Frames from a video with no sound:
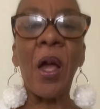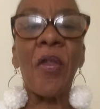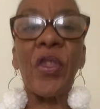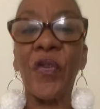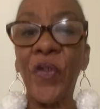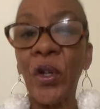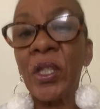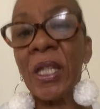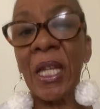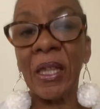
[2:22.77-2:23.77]
the first
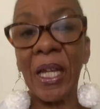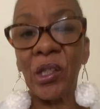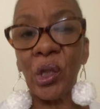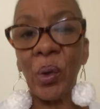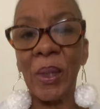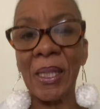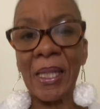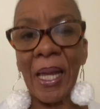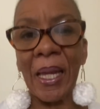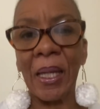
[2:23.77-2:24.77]
thing they do is
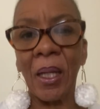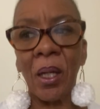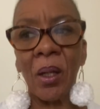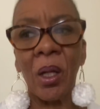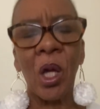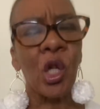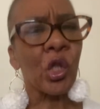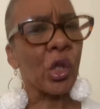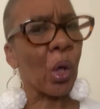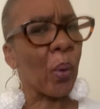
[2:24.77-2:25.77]
say,
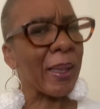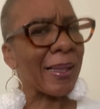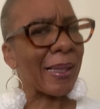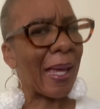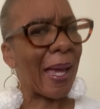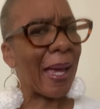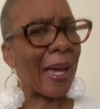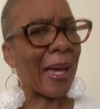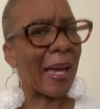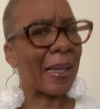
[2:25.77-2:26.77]
so is
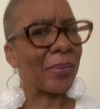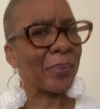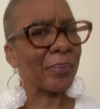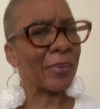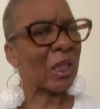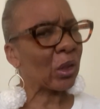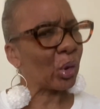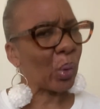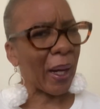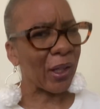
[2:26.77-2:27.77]
that,
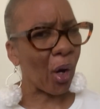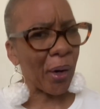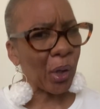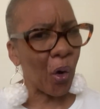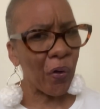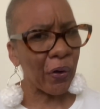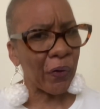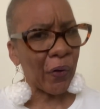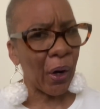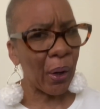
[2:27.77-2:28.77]
do I yarn over
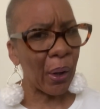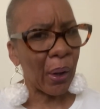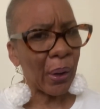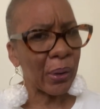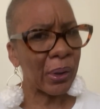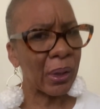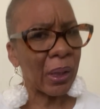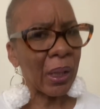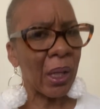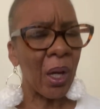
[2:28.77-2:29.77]
first?
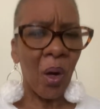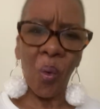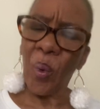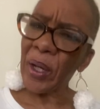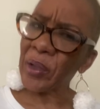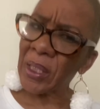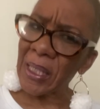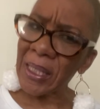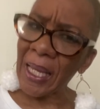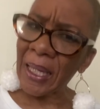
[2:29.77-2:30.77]
Where's the
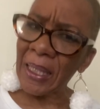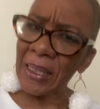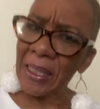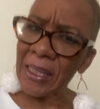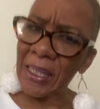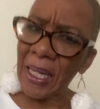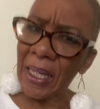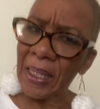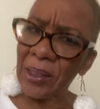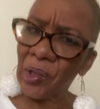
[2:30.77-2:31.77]
second
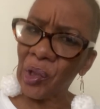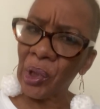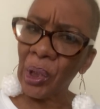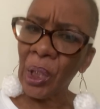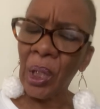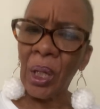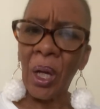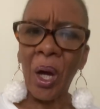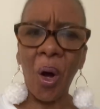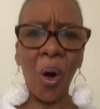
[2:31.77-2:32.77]
stitch?
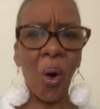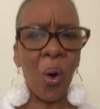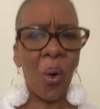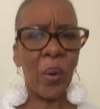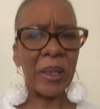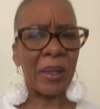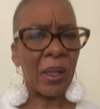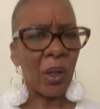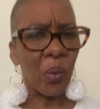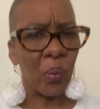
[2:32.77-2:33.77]
Oh,
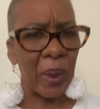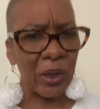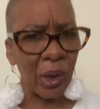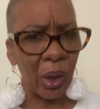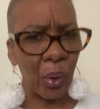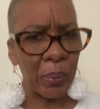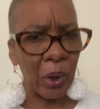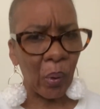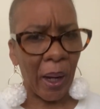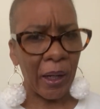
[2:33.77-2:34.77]
which loop
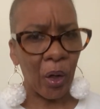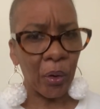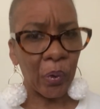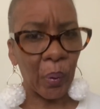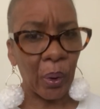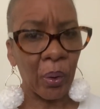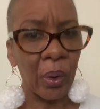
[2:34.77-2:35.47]
do I go through?